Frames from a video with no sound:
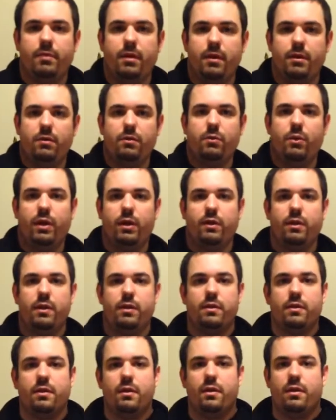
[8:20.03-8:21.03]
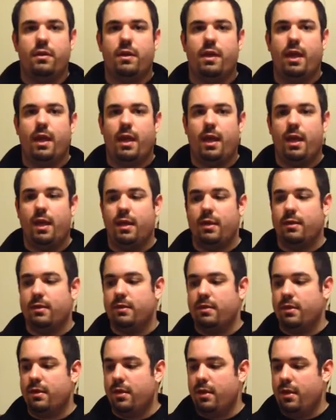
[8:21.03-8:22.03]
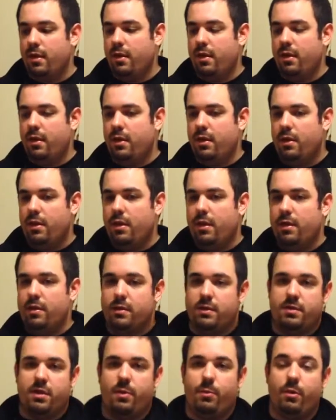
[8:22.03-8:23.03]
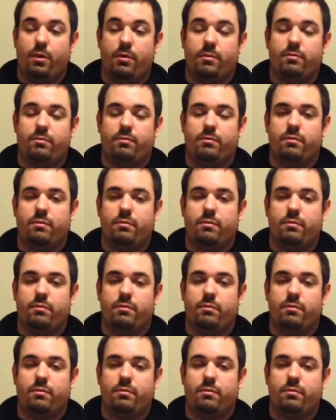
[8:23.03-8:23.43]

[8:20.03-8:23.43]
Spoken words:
in New England, and in the summer